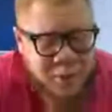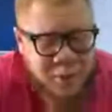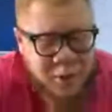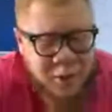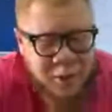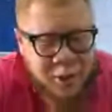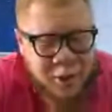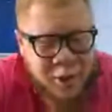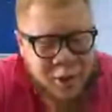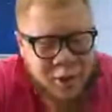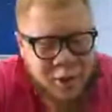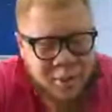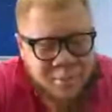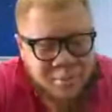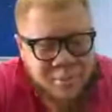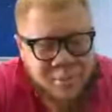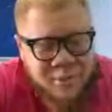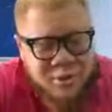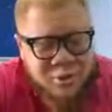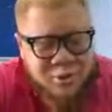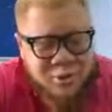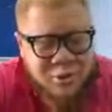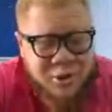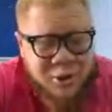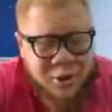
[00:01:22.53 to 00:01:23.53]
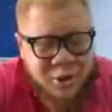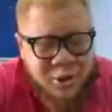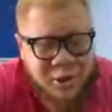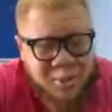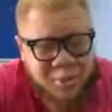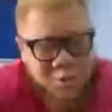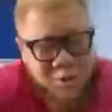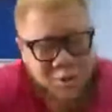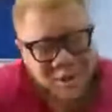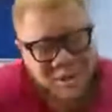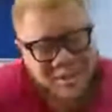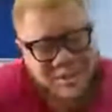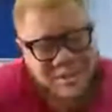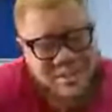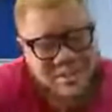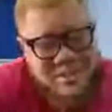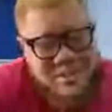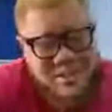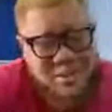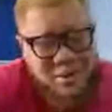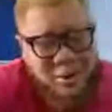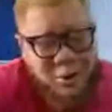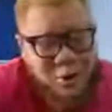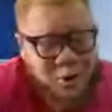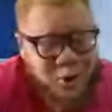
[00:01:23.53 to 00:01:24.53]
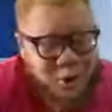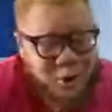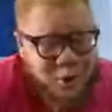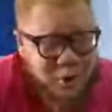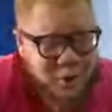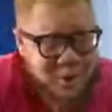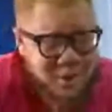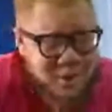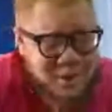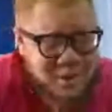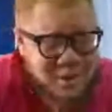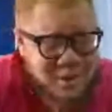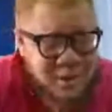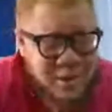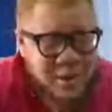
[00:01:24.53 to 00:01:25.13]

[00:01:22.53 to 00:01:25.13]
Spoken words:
to tell them, okay, this is the cost.